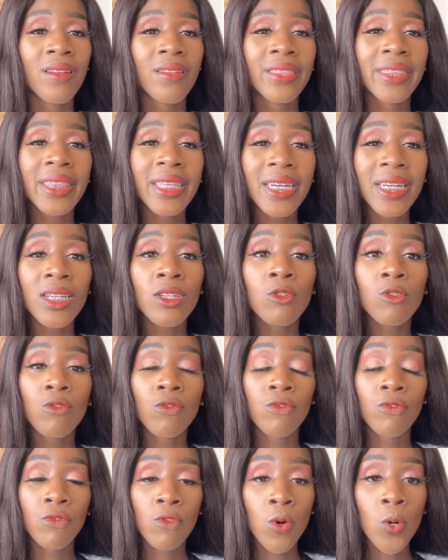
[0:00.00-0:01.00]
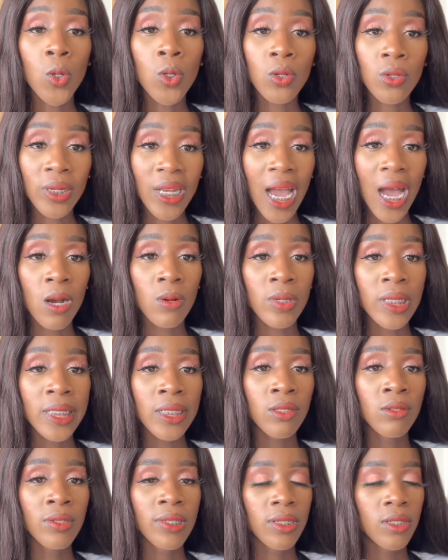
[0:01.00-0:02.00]
3 to 4 good
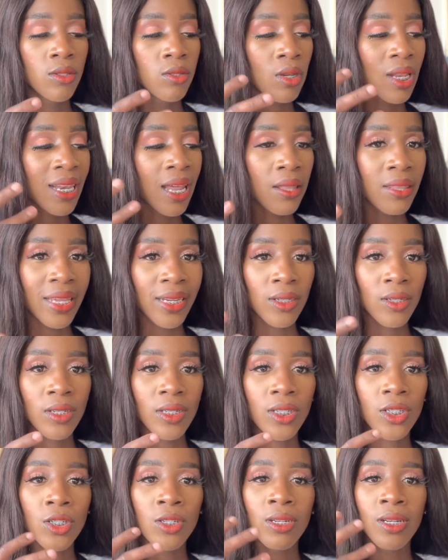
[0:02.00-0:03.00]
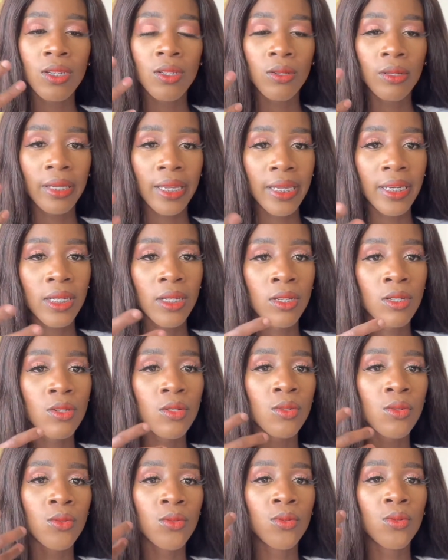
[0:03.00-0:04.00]
hours. You need to allow that conditioner to get
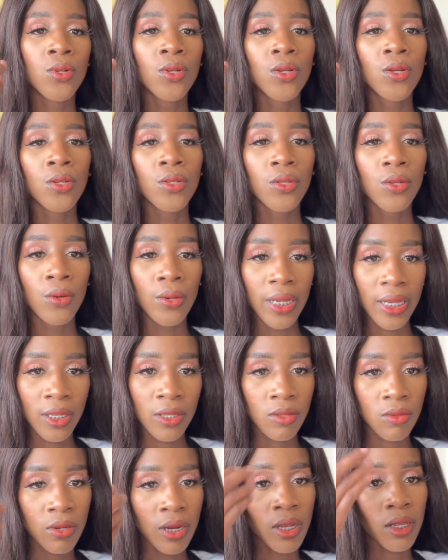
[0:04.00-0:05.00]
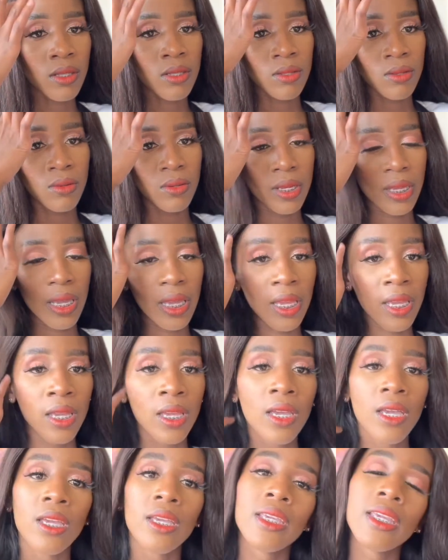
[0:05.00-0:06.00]
into your hair strands, okay?
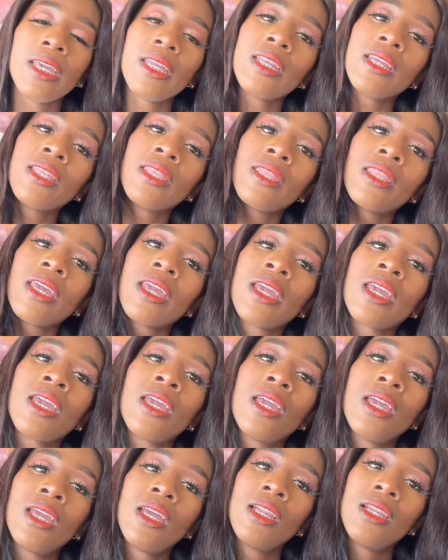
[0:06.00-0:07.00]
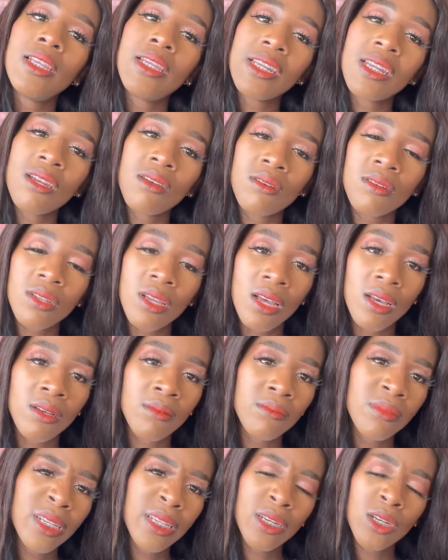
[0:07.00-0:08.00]
Get in there, let
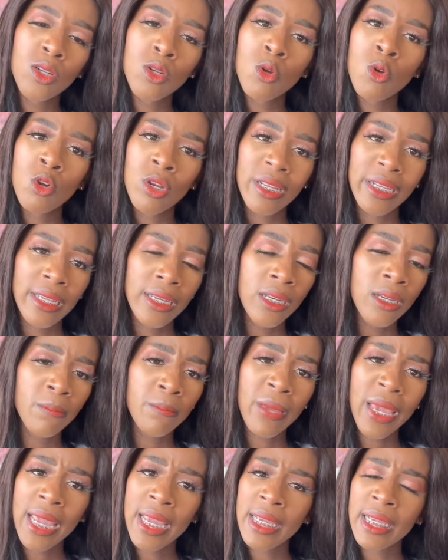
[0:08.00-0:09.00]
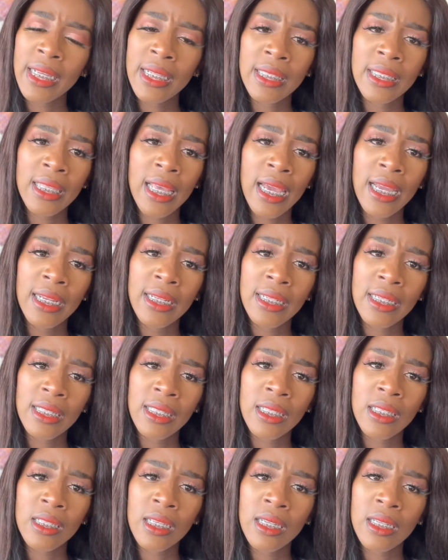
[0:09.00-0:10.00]
it cook, let it bake inside
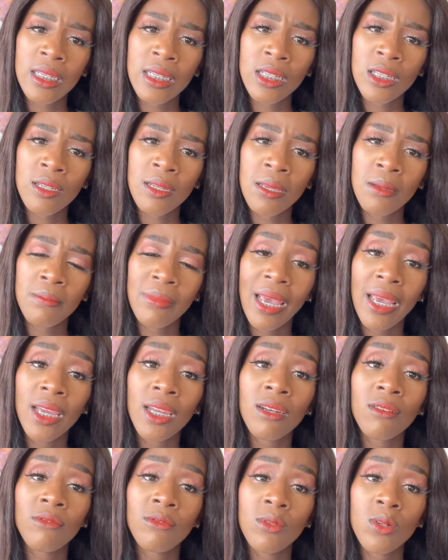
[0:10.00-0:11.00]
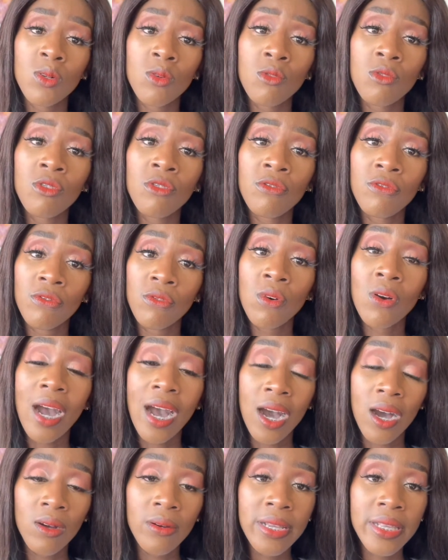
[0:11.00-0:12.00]
this conditioning bag for good 4
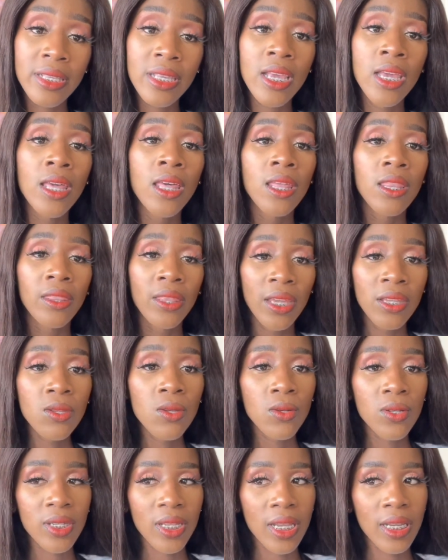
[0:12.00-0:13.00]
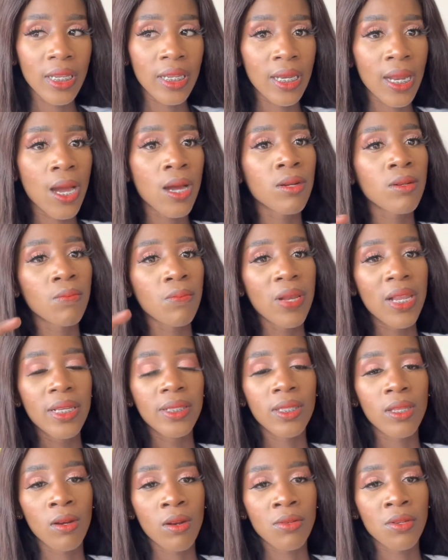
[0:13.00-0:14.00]
hours. Then you take it out,
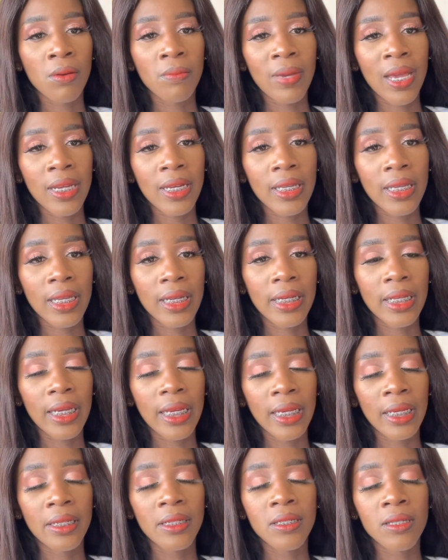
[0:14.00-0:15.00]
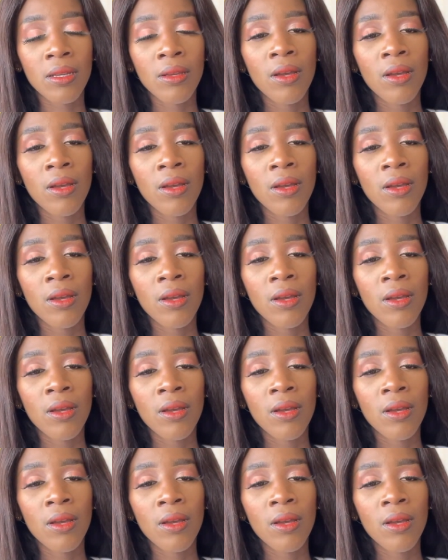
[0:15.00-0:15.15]
place it on your mannequin head,